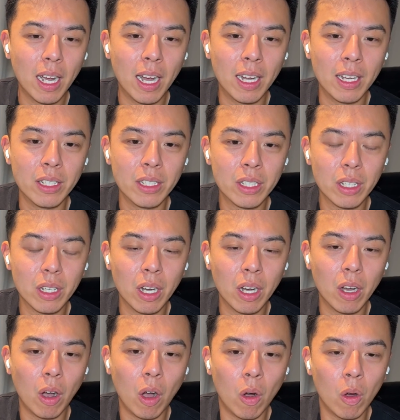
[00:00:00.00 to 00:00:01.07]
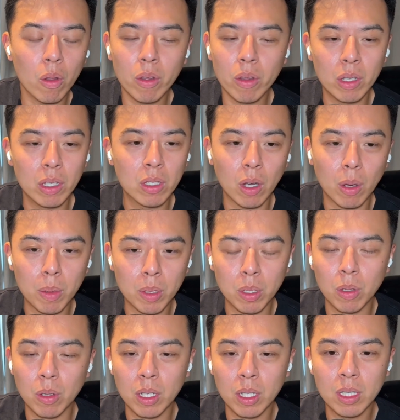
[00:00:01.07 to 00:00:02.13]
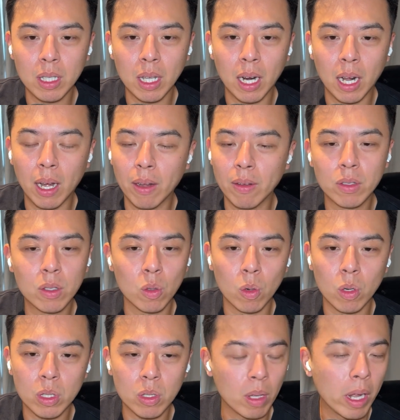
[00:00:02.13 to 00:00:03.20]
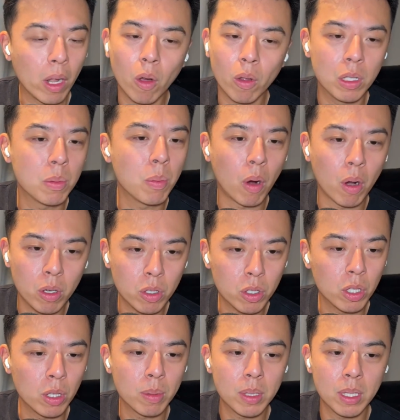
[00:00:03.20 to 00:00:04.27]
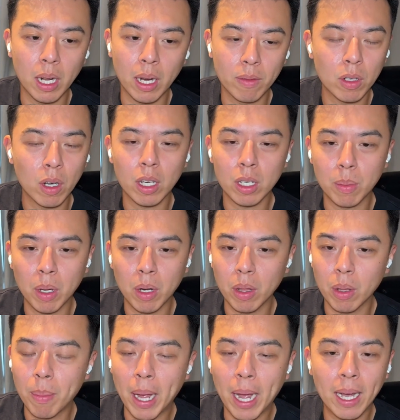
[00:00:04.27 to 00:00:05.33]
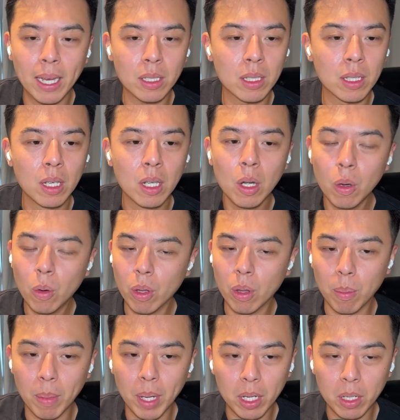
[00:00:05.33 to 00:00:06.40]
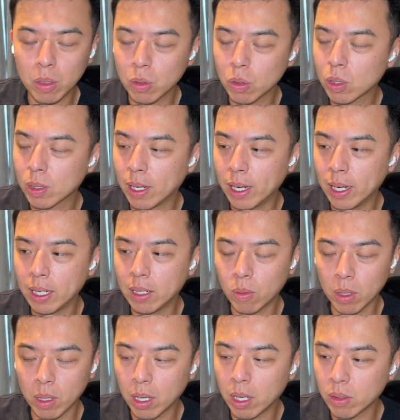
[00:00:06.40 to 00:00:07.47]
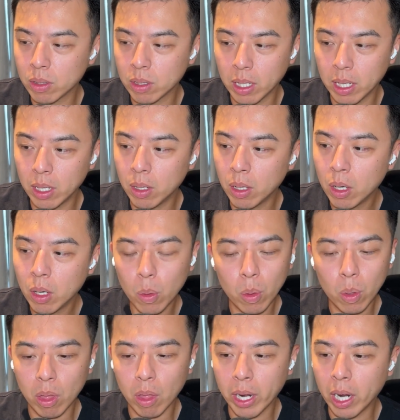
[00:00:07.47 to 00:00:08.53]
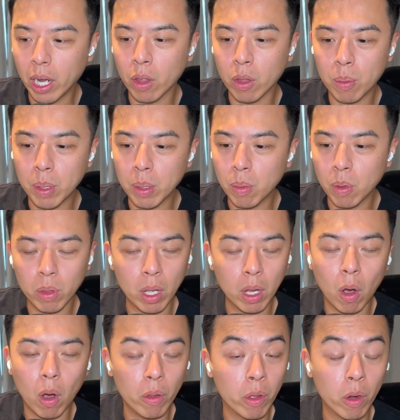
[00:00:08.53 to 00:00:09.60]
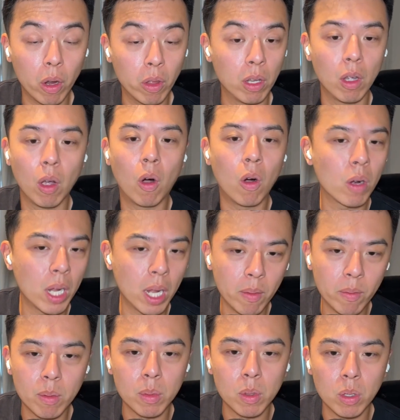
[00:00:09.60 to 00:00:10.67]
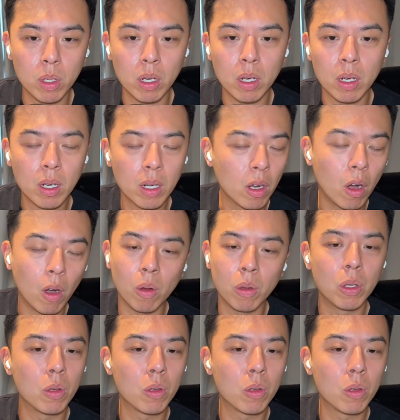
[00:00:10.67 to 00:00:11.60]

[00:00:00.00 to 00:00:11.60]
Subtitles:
And all of these opportunities that I've sourced, like all these partnerships that I've talked about in the past with a medical site, with a health site, with like other people, they all came from Twitter, all new